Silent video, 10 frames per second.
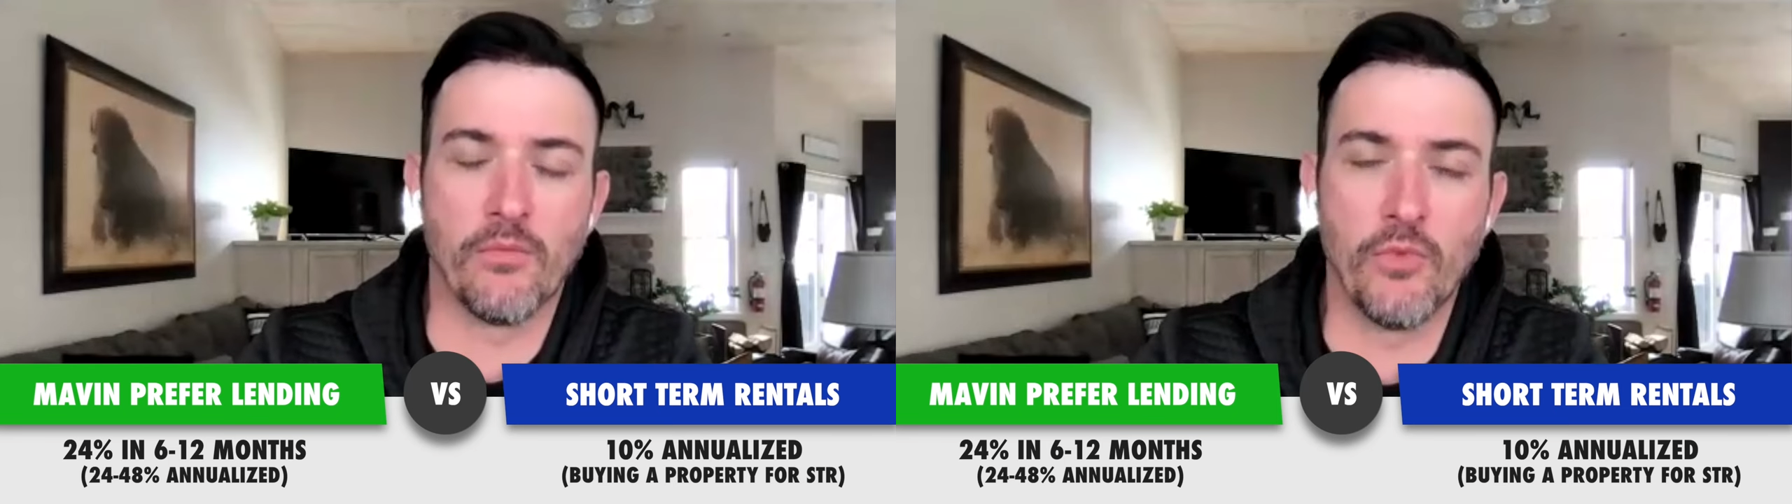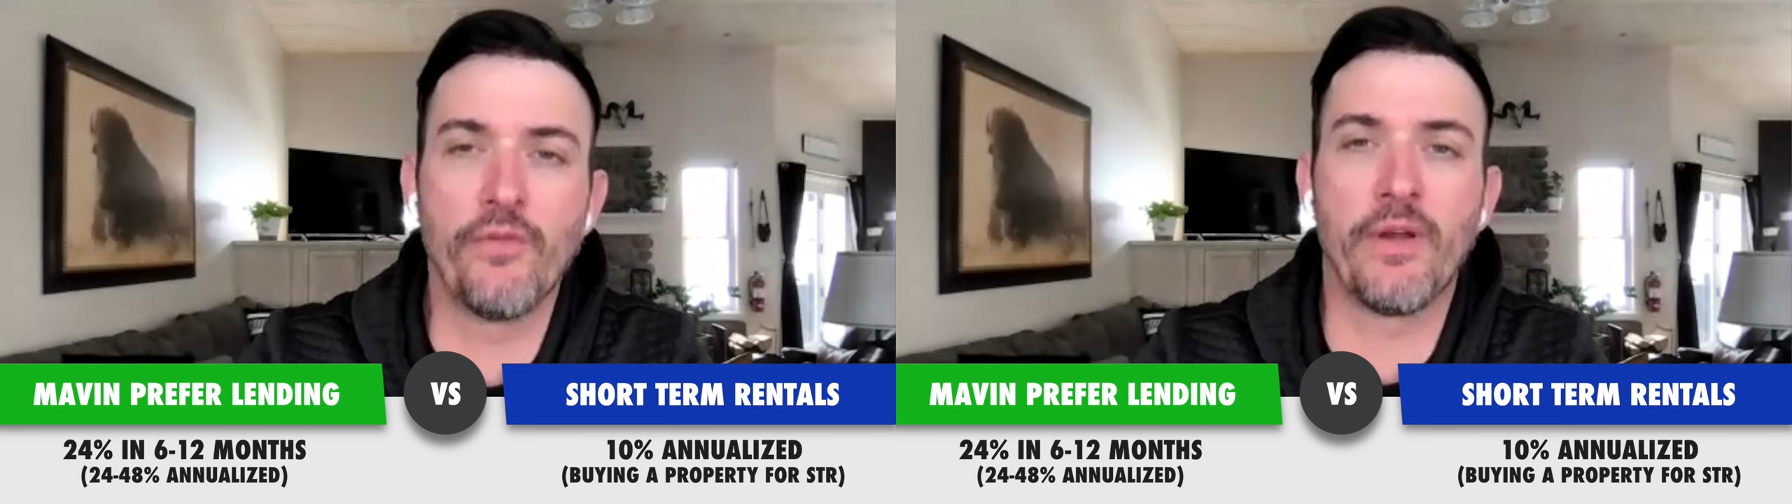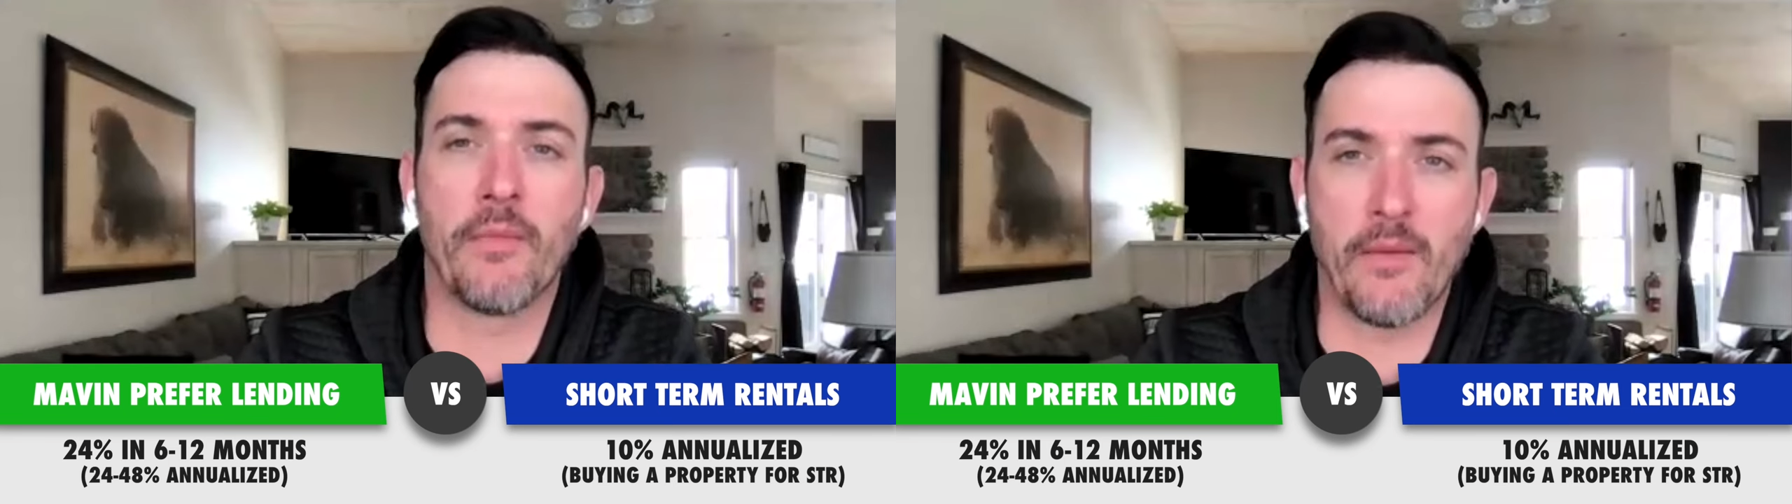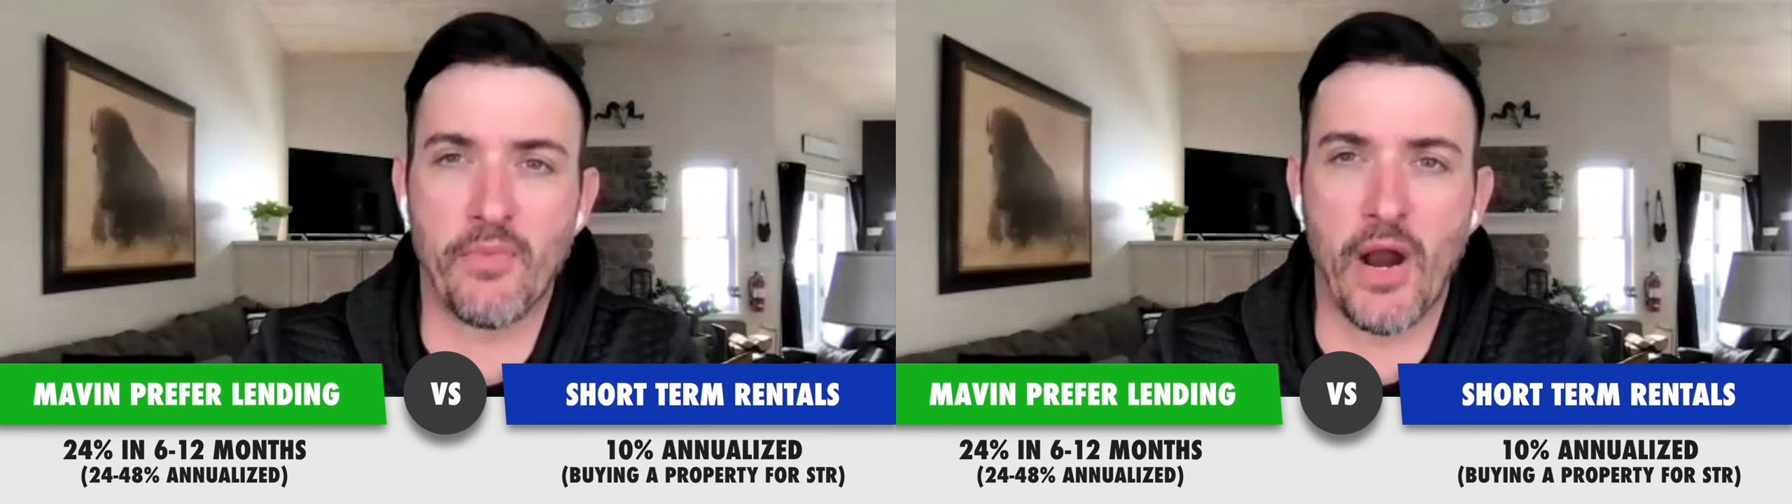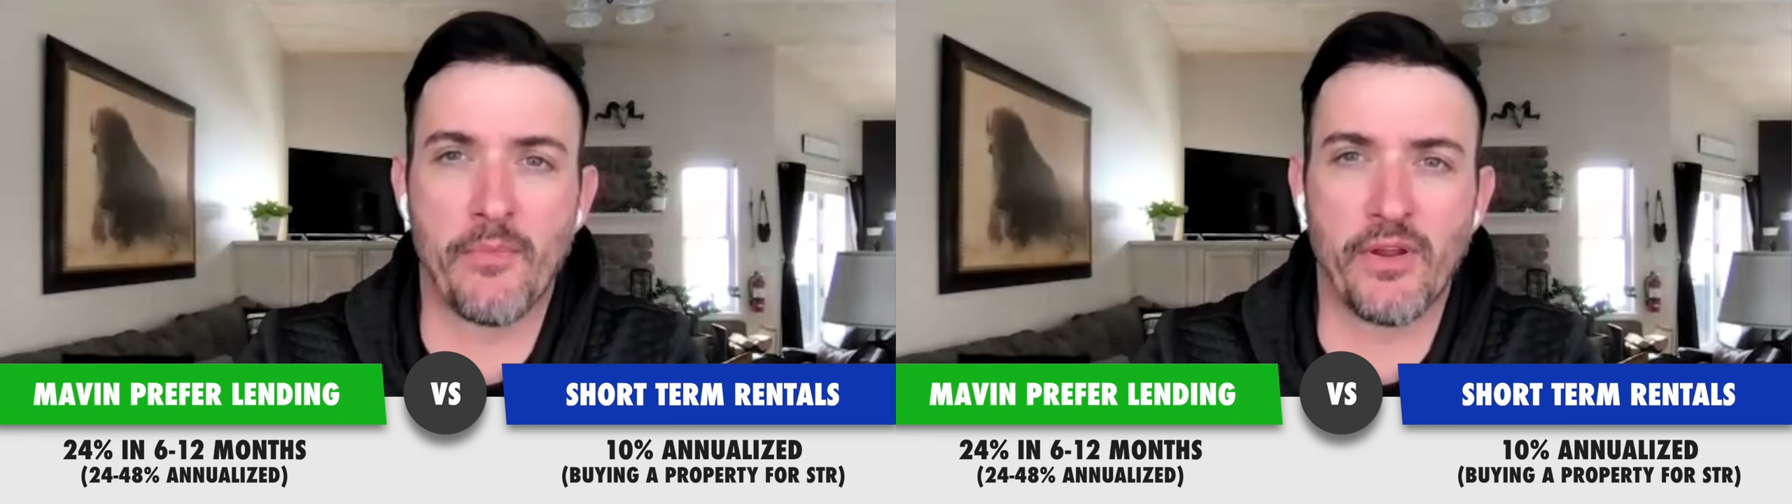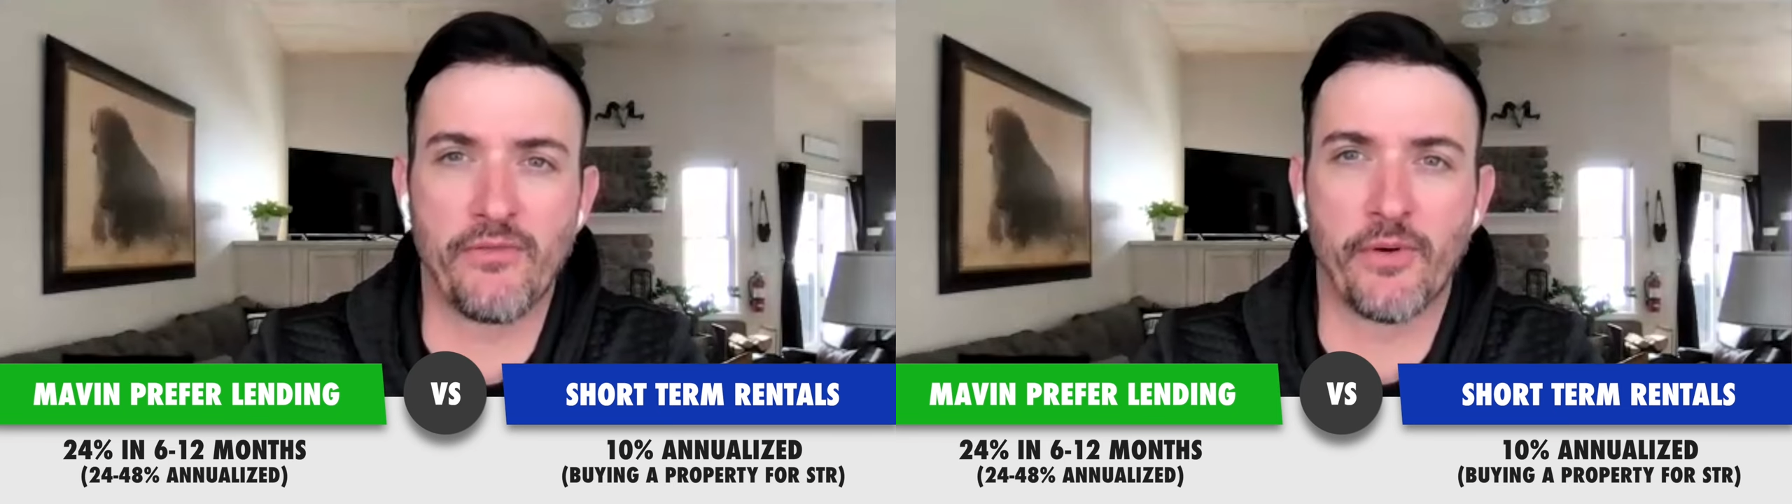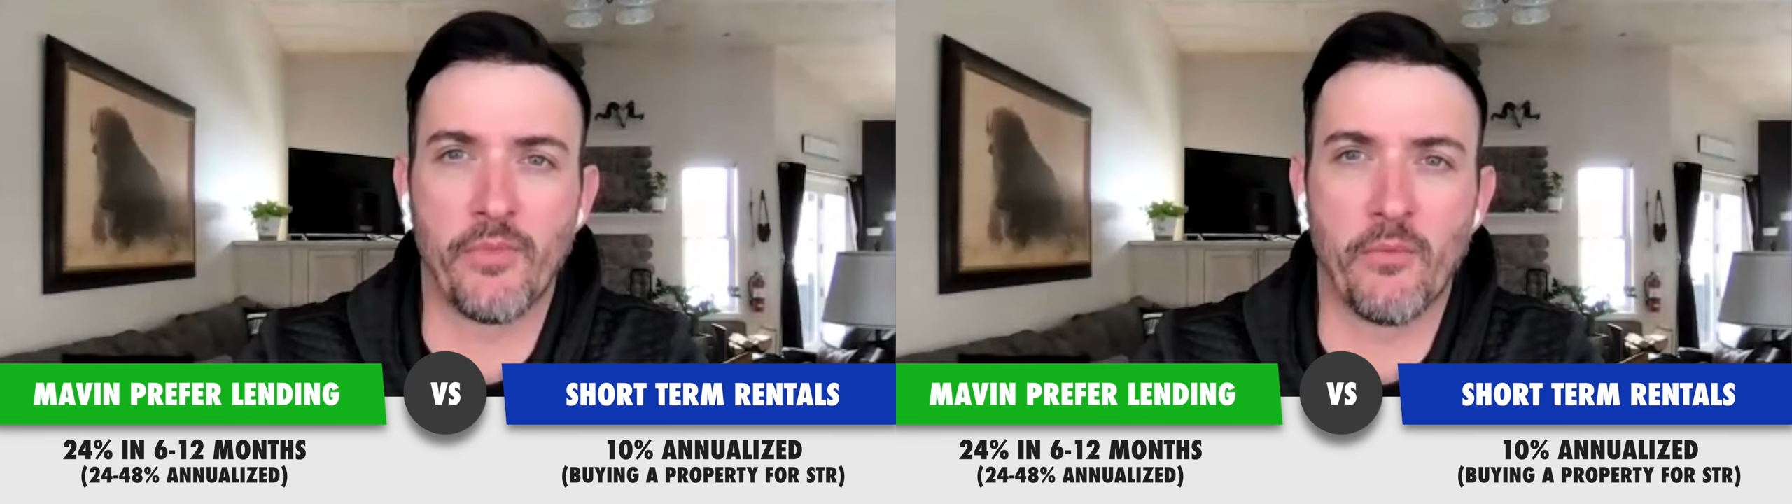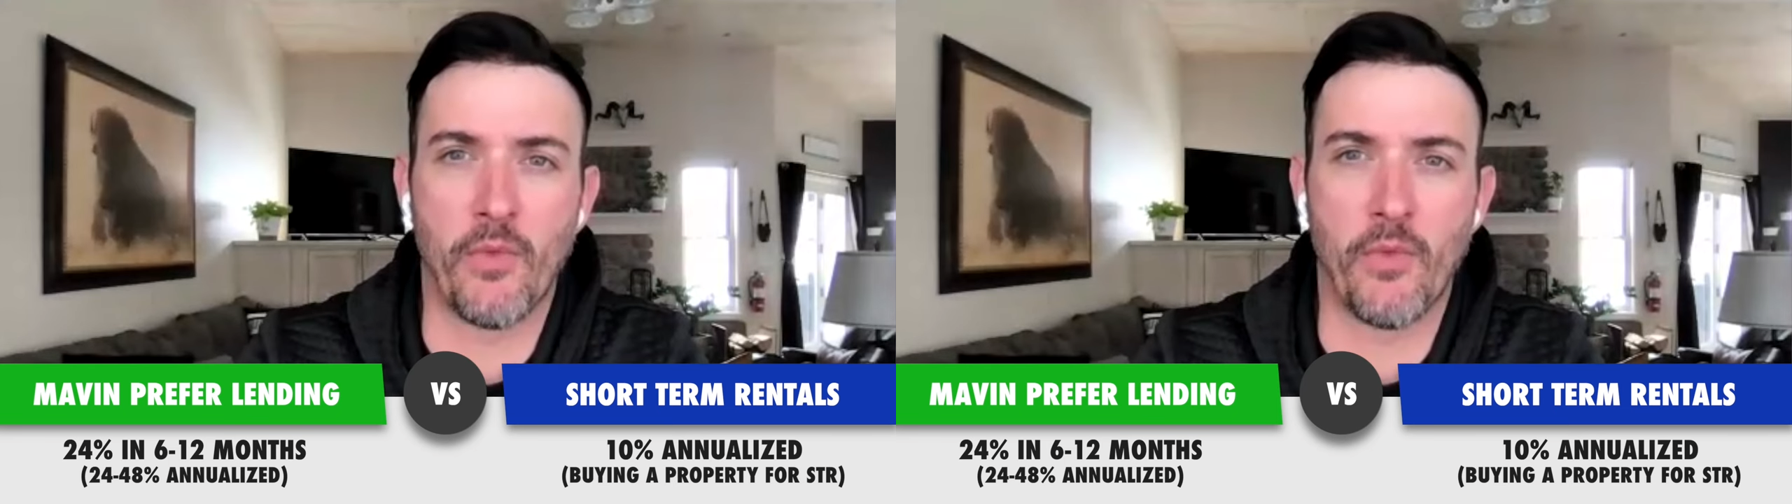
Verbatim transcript: by removing my property